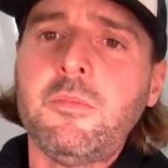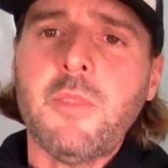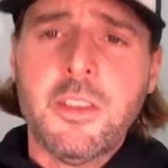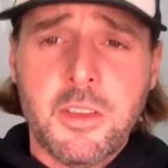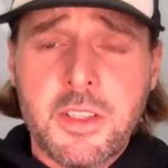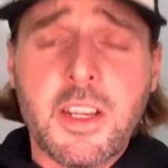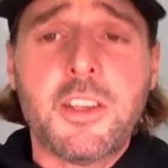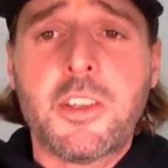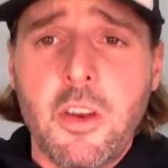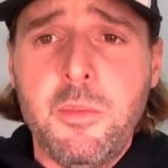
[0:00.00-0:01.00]
this guy's
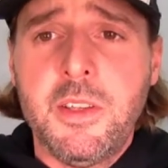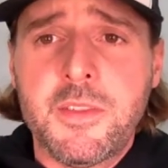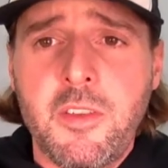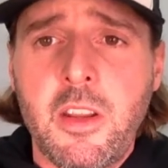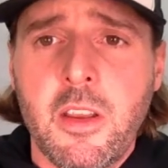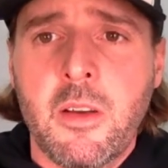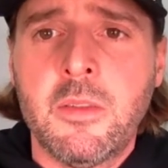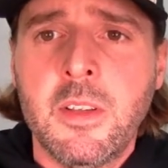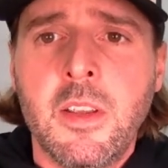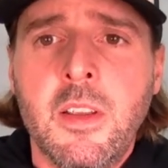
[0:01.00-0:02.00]
showing me this video
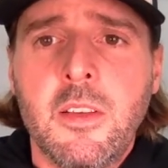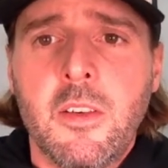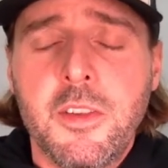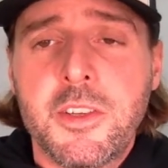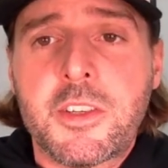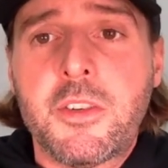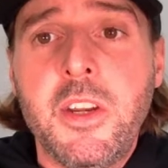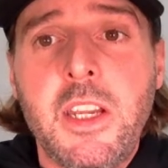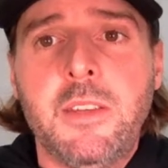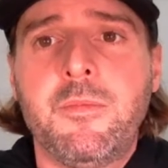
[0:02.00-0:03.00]
on the
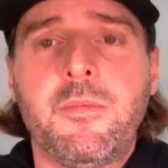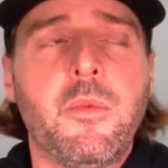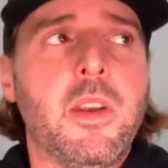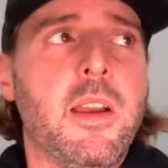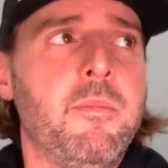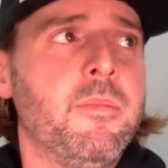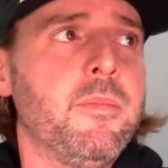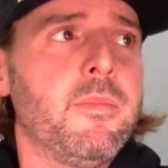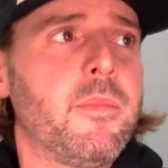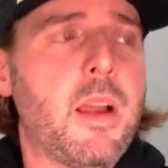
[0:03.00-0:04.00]
street when I'm
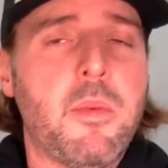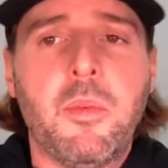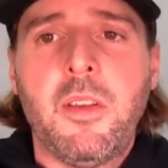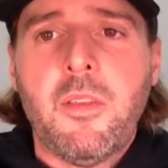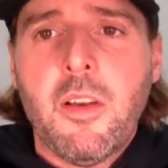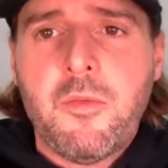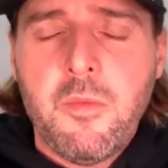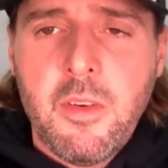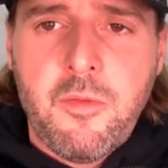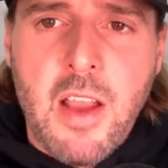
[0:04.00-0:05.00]
probably
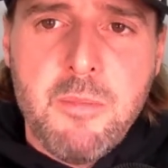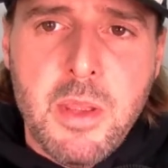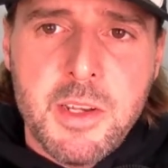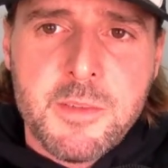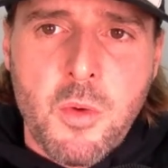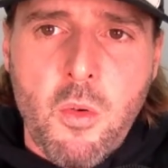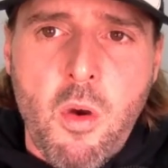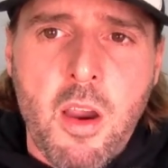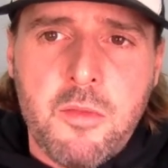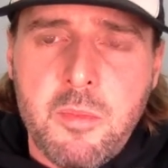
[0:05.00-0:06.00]
5 minutes more
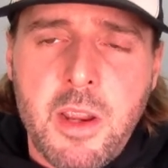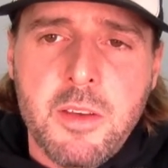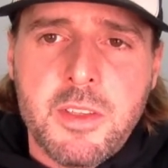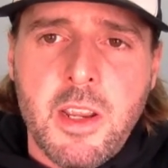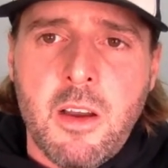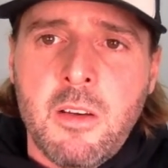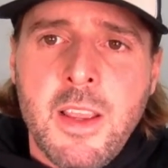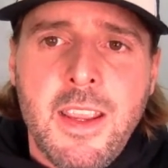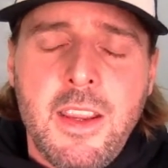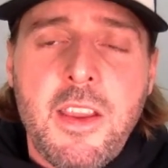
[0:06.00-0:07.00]
walk from my hotel,
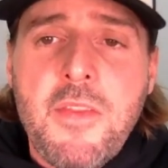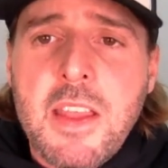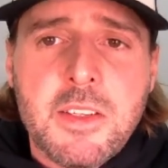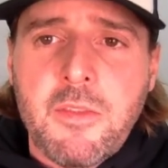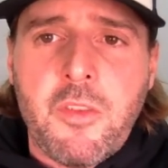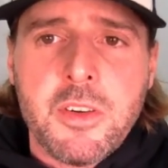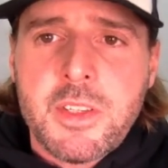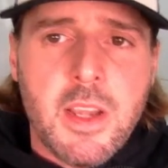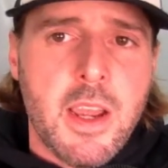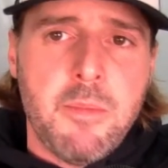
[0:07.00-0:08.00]
and that's the first
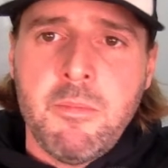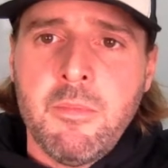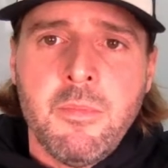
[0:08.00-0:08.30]
time